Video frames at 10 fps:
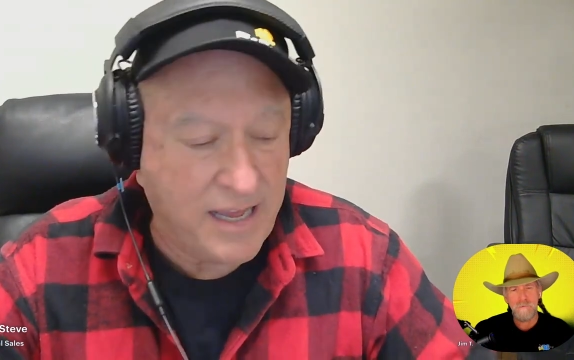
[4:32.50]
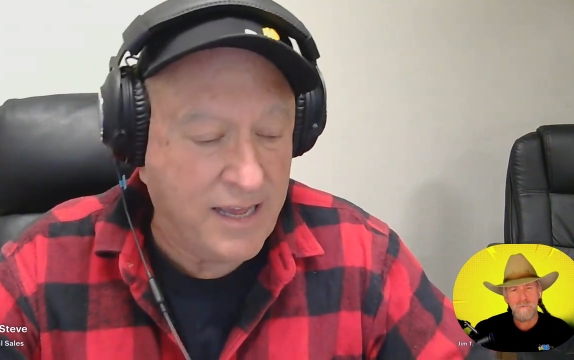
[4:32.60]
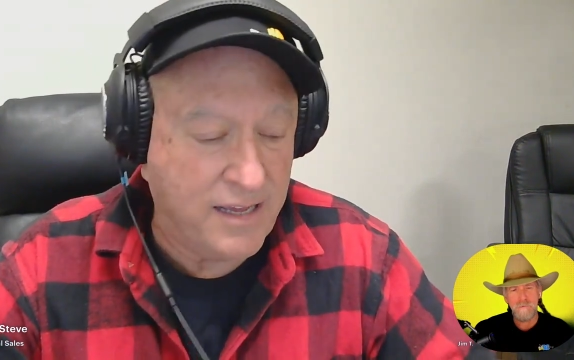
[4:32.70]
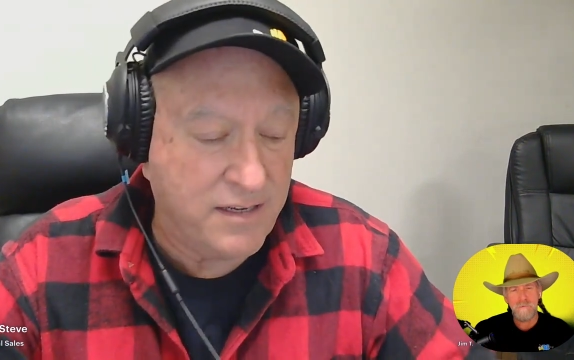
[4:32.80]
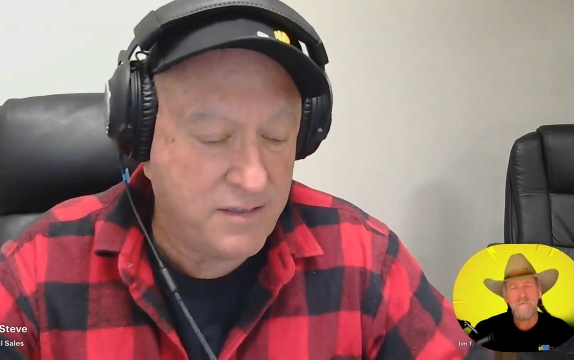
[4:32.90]

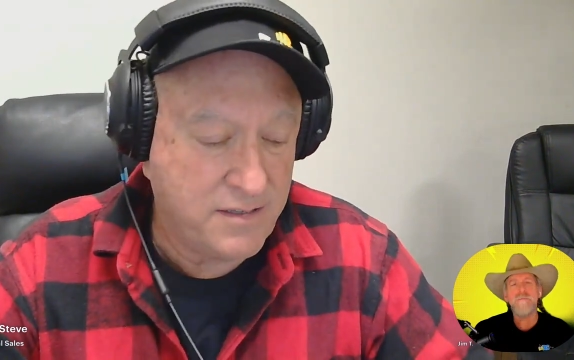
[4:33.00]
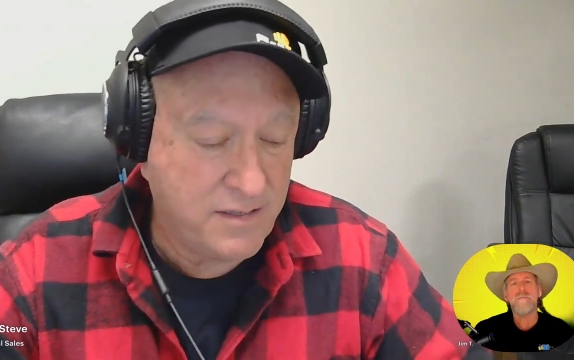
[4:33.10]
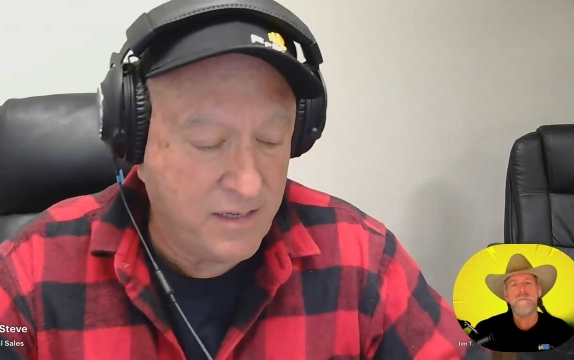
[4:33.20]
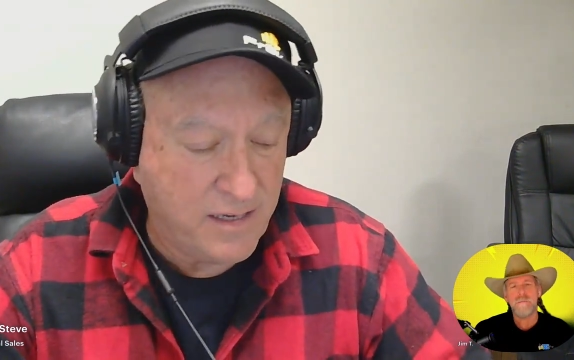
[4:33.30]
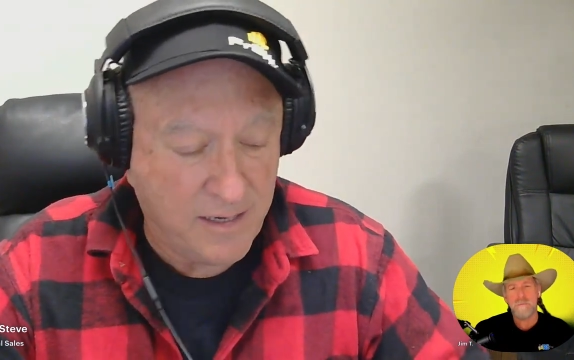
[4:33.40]
Speaker 1: And
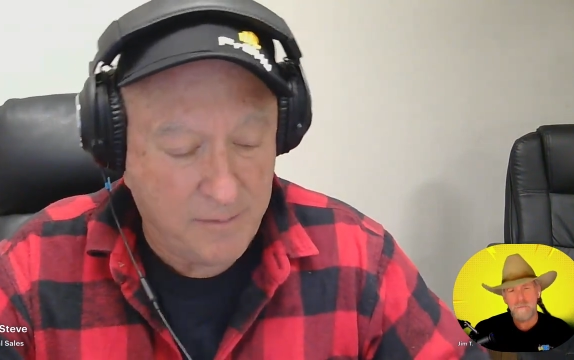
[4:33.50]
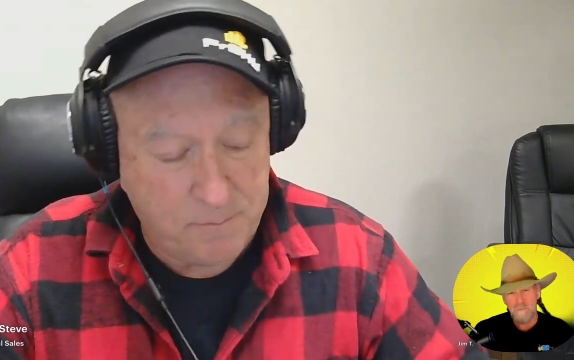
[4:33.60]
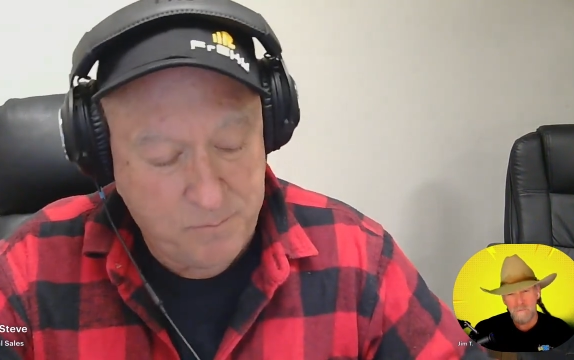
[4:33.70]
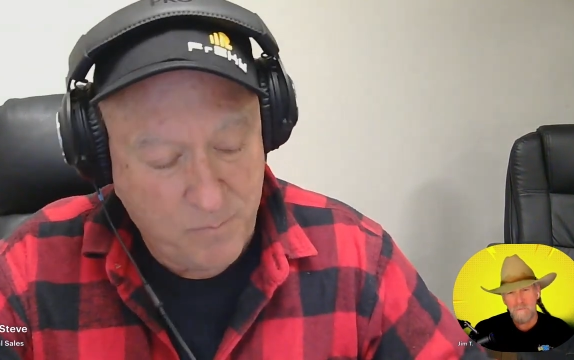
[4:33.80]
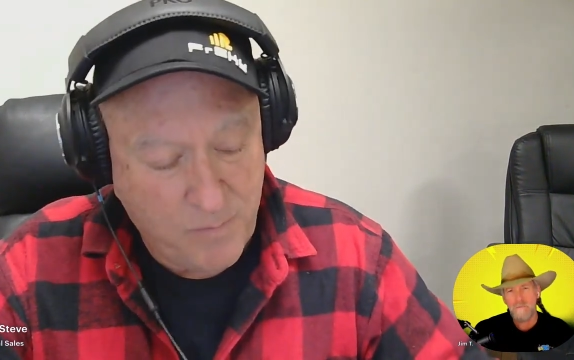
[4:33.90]

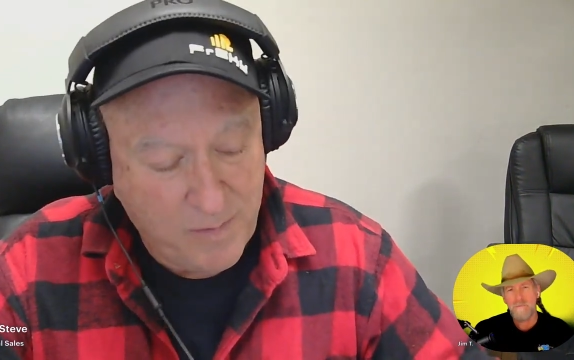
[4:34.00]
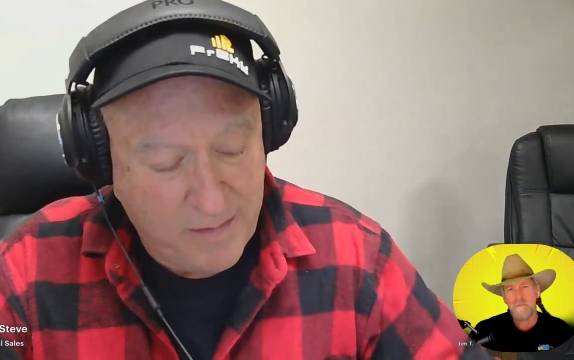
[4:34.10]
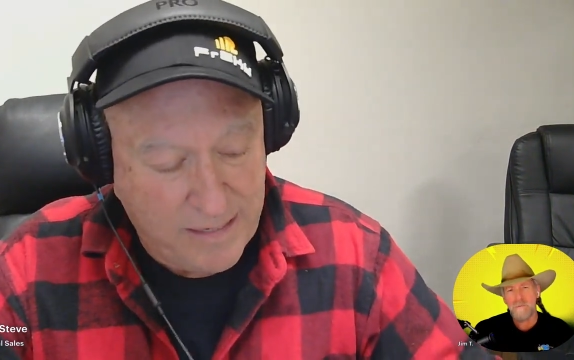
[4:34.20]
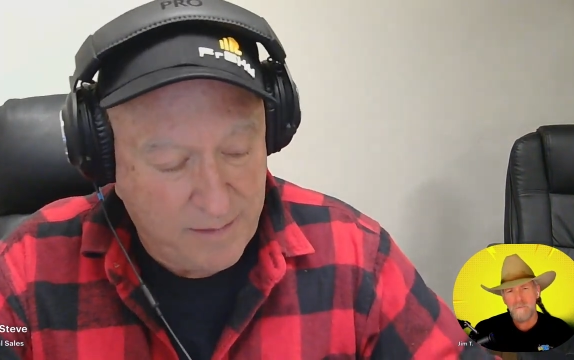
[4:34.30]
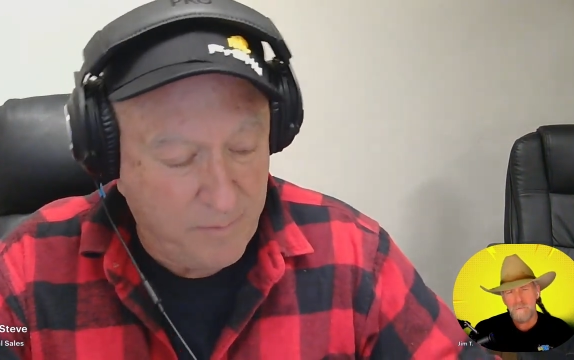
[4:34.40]
um,
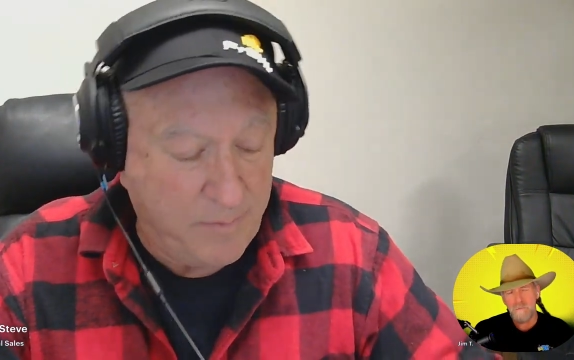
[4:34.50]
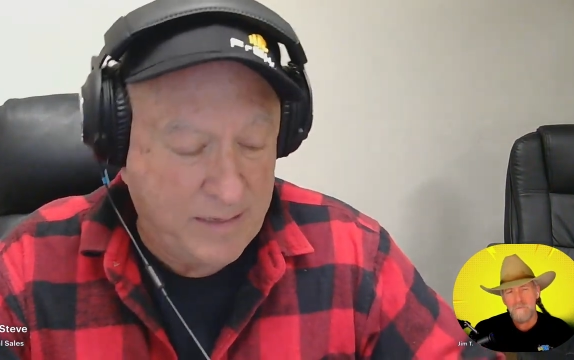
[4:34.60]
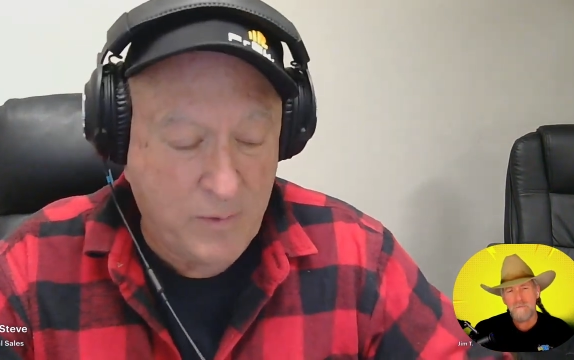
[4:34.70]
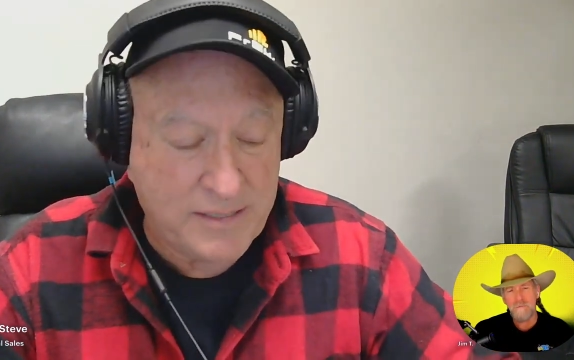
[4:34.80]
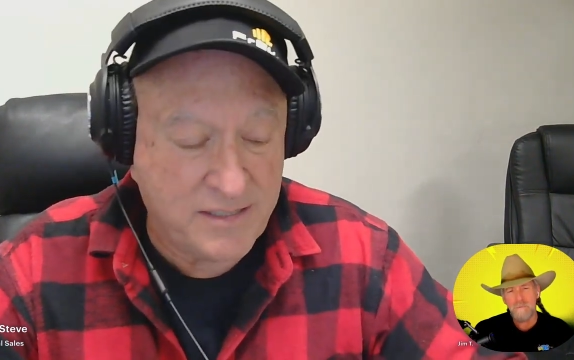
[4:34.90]
the, the big
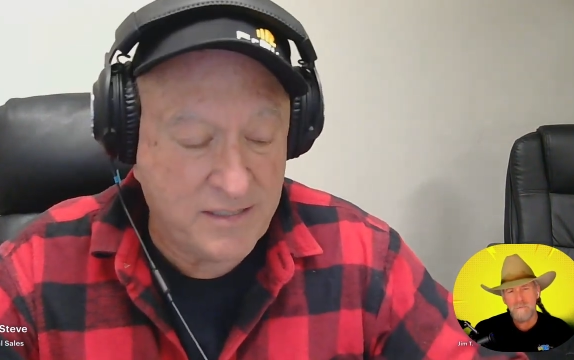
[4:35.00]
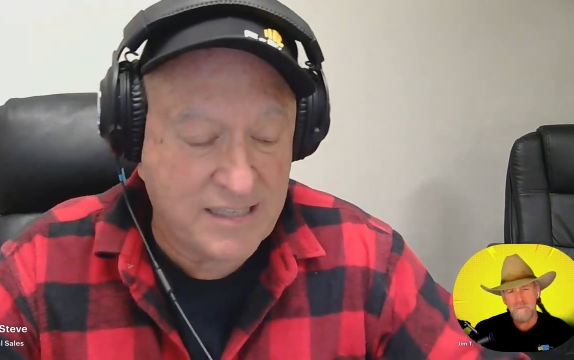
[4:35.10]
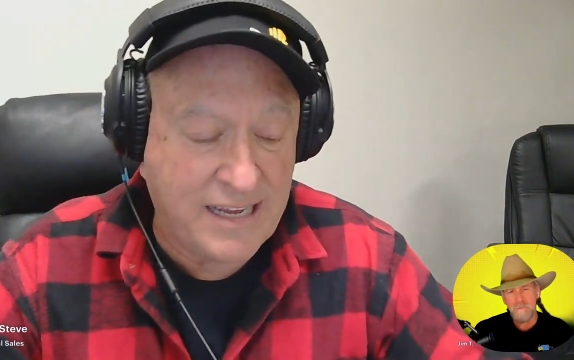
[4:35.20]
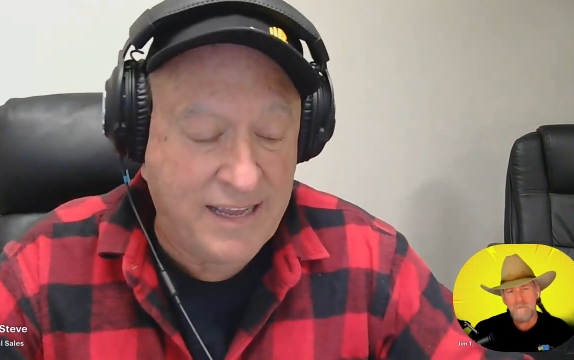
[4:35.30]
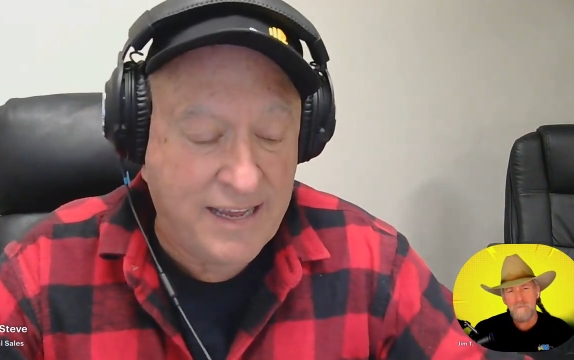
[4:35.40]
questions
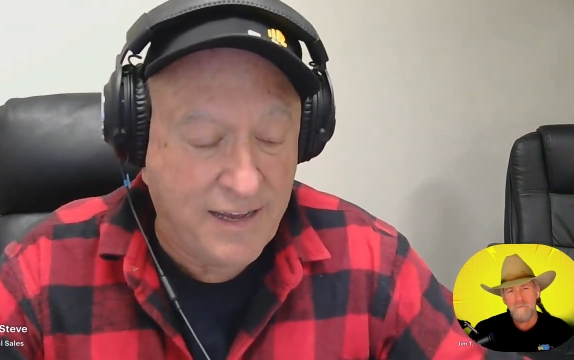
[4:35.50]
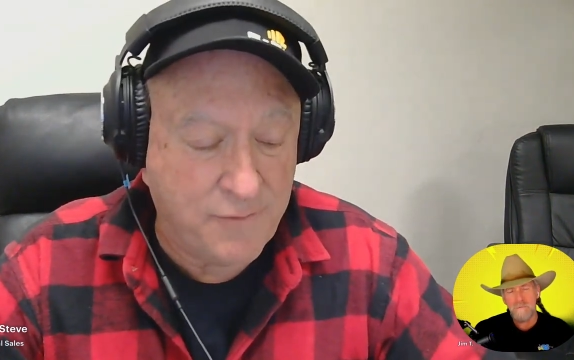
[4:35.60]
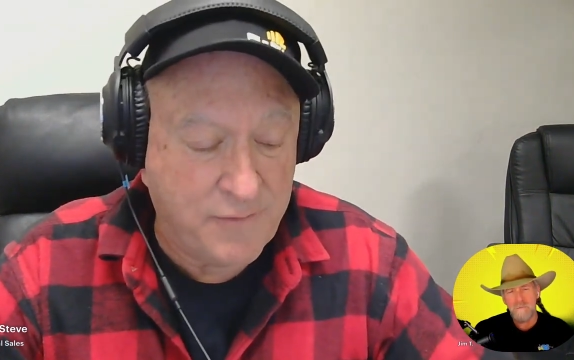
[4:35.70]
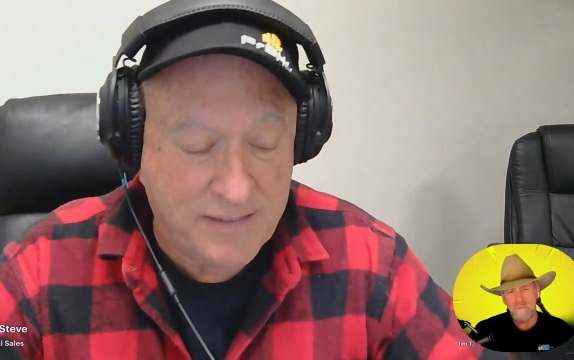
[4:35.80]
I have